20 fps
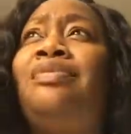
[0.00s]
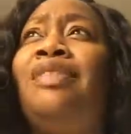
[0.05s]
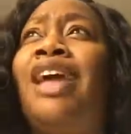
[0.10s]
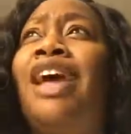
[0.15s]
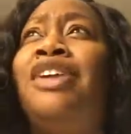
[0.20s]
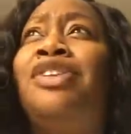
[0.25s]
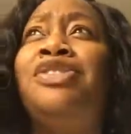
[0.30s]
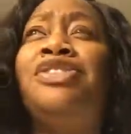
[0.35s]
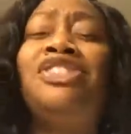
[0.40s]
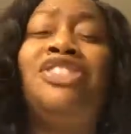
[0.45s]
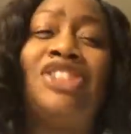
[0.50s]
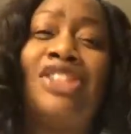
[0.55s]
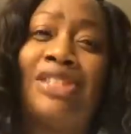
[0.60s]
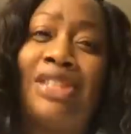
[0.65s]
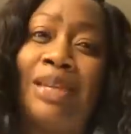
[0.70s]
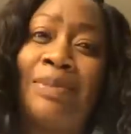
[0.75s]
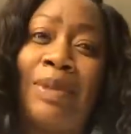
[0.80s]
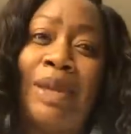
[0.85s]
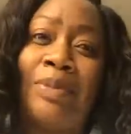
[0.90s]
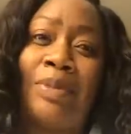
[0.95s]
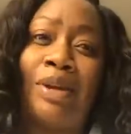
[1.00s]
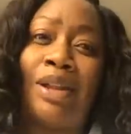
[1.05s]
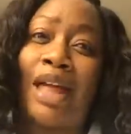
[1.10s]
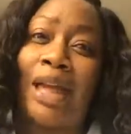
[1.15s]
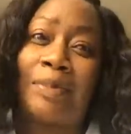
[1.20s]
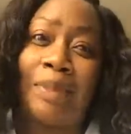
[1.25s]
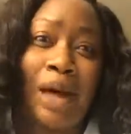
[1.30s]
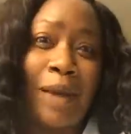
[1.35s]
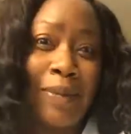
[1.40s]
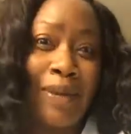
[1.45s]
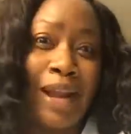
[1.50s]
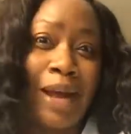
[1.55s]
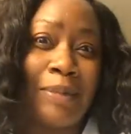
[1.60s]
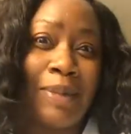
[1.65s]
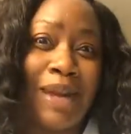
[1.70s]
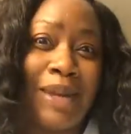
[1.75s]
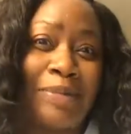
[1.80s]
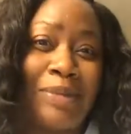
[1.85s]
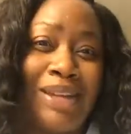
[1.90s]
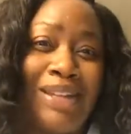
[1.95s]
I used to just see people like popping out
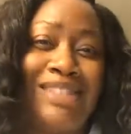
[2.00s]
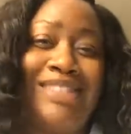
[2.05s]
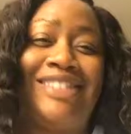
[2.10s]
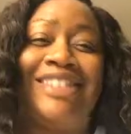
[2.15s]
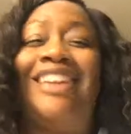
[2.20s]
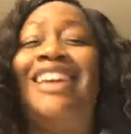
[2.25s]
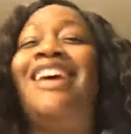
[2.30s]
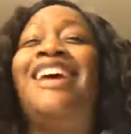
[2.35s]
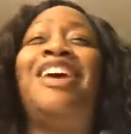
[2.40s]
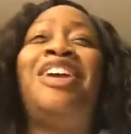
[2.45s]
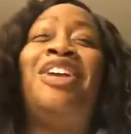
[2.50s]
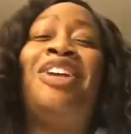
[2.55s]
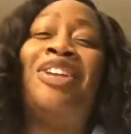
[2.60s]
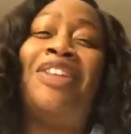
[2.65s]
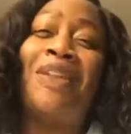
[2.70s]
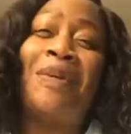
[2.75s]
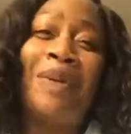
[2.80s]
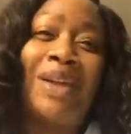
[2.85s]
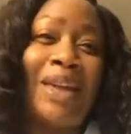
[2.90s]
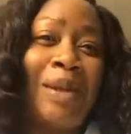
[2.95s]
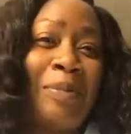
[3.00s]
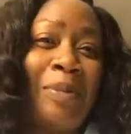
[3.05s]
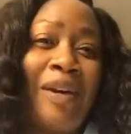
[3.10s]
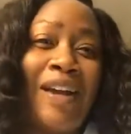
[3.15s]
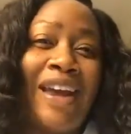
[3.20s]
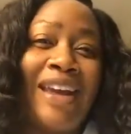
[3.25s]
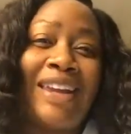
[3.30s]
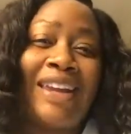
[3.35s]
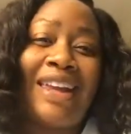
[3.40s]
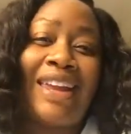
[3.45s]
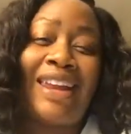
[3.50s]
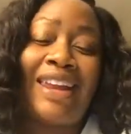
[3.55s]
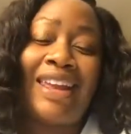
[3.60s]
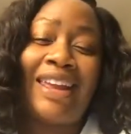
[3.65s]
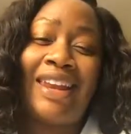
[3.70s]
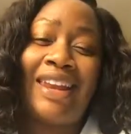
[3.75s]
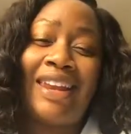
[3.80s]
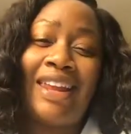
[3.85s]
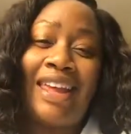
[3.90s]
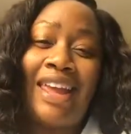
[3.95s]
babies. You know, they would get pregnant
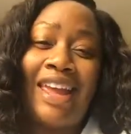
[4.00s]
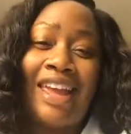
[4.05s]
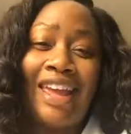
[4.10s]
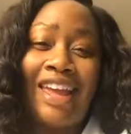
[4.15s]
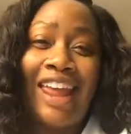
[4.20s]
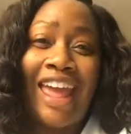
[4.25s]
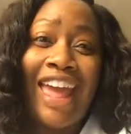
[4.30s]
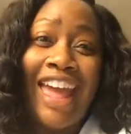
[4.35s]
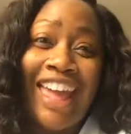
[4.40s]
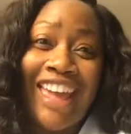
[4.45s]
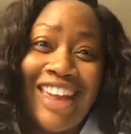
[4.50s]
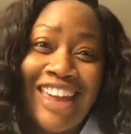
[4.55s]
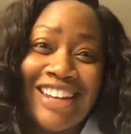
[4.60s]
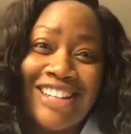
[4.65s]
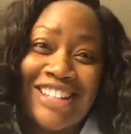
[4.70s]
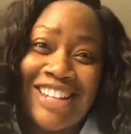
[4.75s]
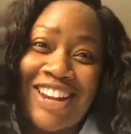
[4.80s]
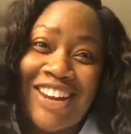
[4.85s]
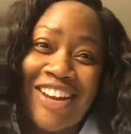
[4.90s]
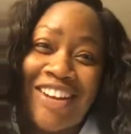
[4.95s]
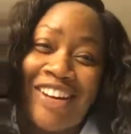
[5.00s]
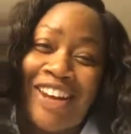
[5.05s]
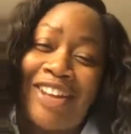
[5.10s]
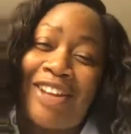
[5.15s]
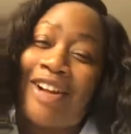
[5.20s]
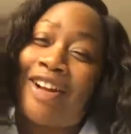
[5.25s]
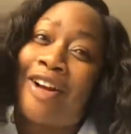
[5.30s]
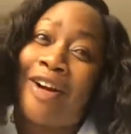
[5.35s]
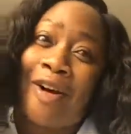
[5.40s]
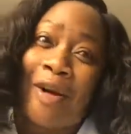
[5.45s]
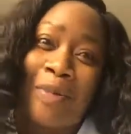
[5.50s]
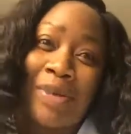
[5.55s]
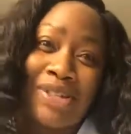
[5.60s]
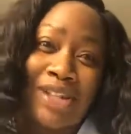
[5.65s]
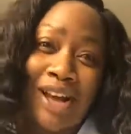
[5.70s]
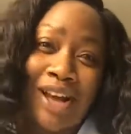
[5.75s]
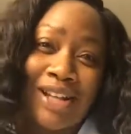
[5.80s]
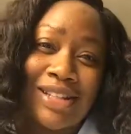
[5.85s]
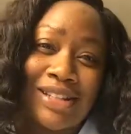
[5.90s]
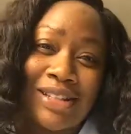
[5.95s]
and, hey, Jerry, your call was
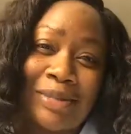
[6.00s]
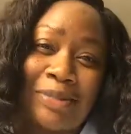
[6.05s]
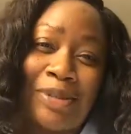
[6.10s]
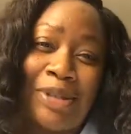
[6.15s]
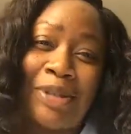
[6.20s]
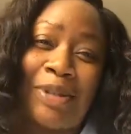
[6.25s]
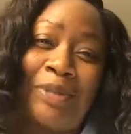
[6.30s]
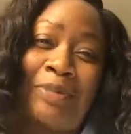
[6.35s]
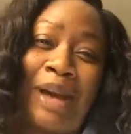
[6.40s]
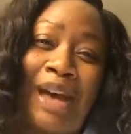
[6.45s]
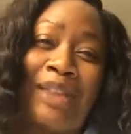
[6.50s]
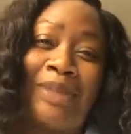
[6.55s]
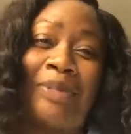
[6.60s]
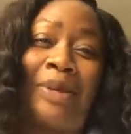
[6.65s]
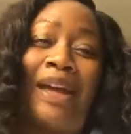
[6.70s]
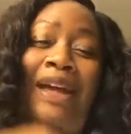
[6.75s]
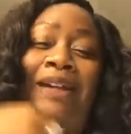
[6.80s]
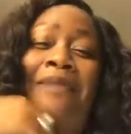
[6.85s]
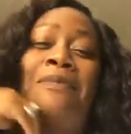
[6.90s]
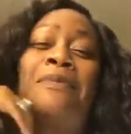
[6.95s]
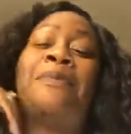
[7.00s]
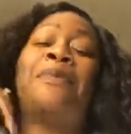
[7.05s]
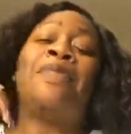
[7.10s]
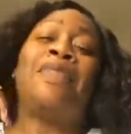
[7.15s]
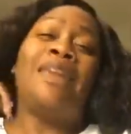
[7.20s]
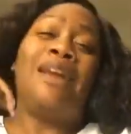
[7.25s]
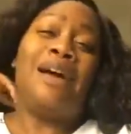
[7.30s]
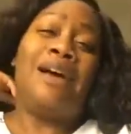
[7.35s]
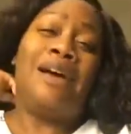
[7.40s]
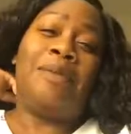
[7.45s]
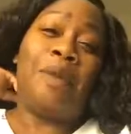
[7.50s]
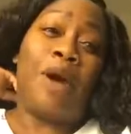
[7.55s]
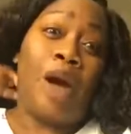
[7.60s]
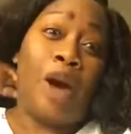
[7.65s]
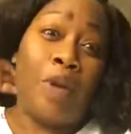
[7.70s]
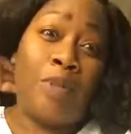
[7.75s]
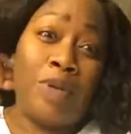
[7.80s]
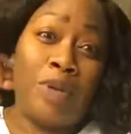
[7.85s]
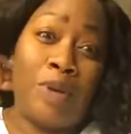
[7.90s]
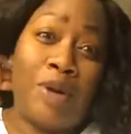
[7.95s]
awesome too, by the way. I
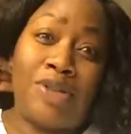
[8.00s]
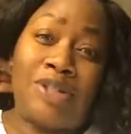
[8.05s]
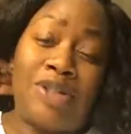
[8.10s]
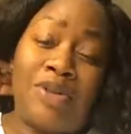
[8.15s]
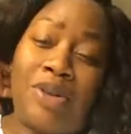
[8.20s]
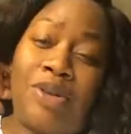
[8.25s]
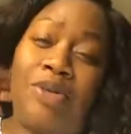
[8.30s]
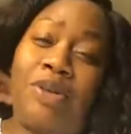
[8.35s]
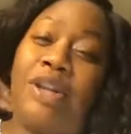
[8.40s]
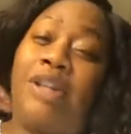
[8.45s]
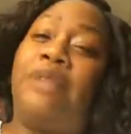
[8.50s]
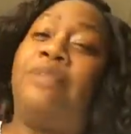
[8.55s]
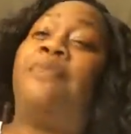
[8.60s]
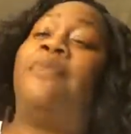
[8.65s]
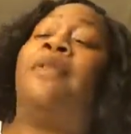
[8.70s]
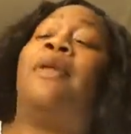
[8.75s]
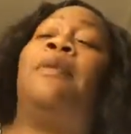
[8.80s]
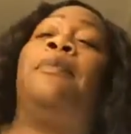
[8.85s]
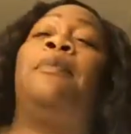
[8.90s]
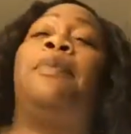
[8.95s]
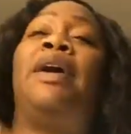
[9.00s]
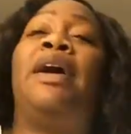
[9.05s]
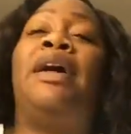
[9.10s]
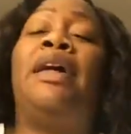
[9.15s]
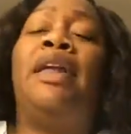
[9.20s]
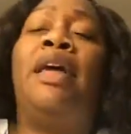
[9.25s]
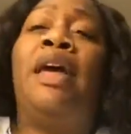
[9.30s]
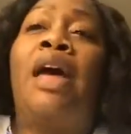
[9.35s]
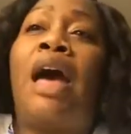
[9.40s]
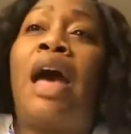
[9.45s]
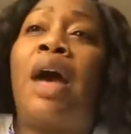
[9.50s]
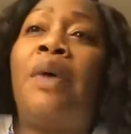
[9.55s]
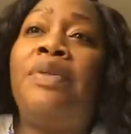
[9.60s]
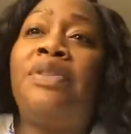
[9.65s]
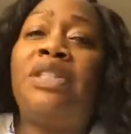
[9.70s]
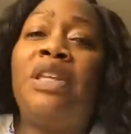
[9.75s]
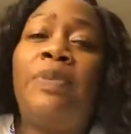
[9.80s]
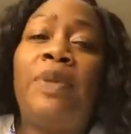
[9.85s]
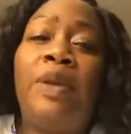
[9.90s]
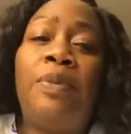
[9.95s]
hope you post the recording. But I
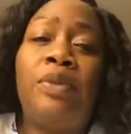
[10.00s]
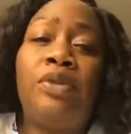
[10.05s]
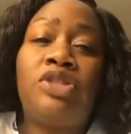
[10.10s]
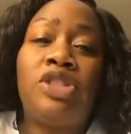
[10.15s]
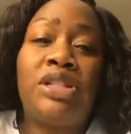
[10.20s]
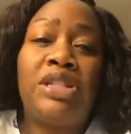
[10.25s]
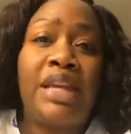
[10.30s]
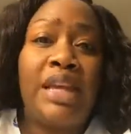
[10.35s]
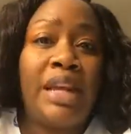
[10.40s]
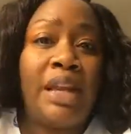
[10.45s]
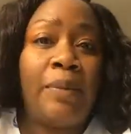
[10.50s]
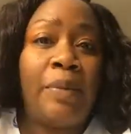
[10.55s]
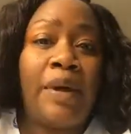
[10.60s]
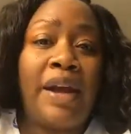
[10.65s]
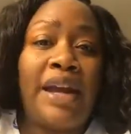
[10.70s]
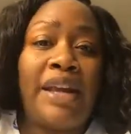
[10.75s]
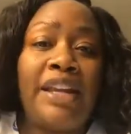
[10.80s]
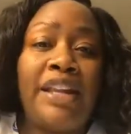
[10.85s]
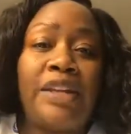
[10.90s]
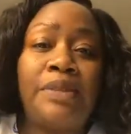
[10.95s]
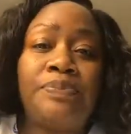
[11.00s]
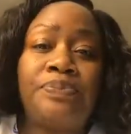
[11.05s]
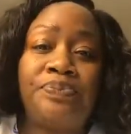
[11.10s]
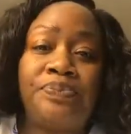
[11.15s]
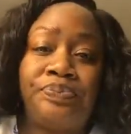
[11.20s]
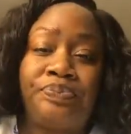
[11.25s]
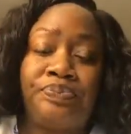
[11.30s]
would see people just getting pregnant